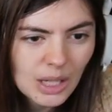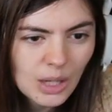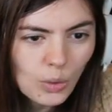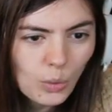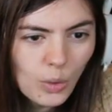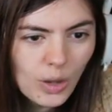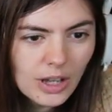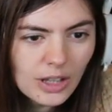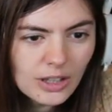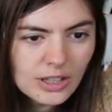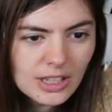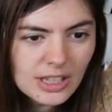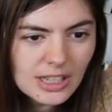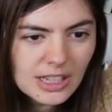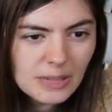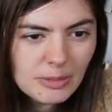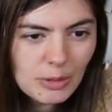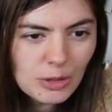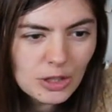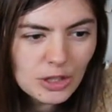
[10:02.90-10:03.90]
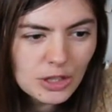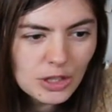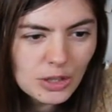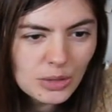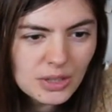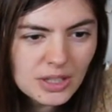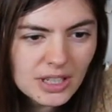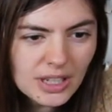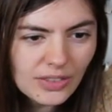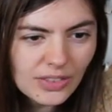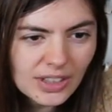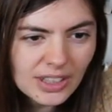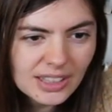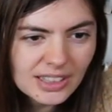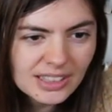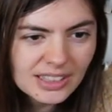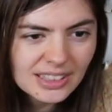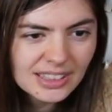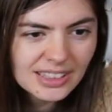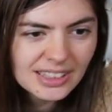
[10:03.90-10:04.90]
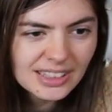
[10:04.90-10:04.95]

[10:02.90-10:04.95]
What else is he supposed to do, Steven?